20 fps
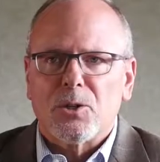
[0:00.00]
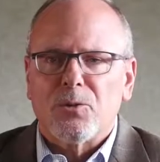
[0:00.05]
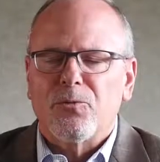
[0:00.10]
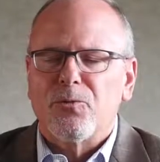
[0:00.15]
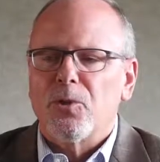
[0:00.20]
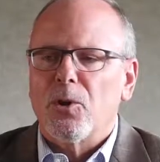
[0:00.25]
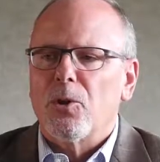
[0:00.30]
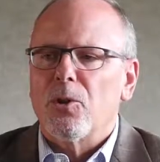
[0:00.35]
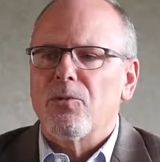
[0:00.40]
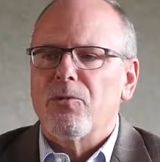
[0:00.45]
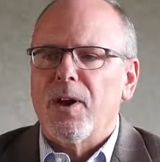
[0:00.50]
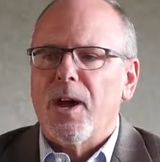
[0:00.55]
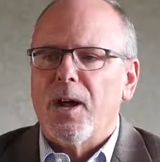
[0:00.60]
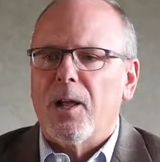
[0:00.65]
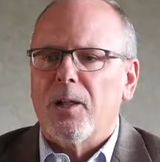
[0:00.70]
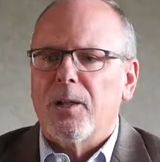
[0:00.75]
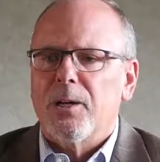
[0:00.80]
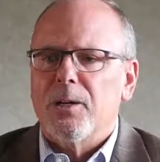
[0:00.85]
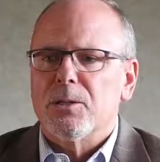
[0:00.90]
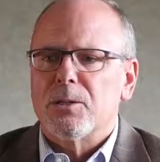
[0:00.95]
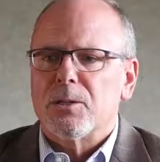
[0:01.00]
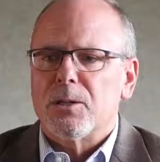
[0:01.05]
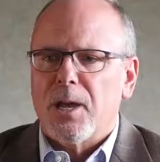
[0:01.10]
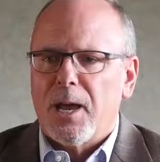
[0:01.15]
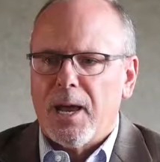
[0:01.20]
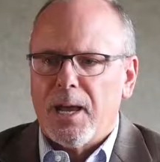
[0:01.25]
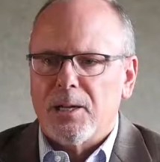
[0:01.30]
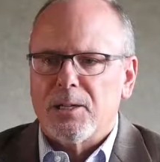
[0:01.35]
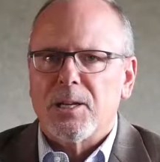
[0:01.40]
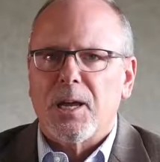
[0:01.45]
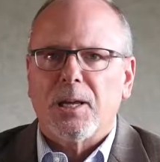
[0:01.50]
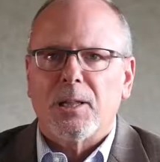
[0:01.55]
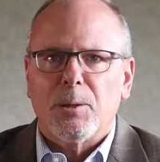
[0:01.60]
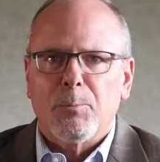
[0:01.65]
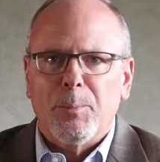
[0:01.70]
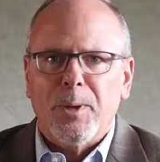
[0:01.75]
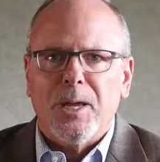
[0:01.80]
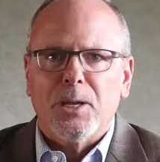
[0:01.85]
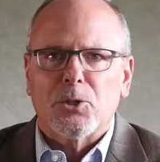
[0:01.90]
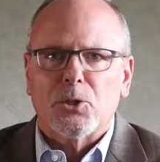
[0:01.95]
to fill the valleys and take the
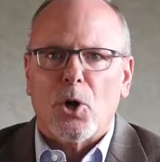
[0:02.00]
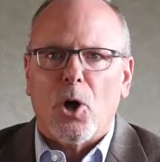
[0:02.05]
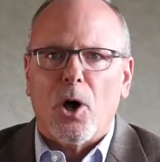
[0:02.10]
peaks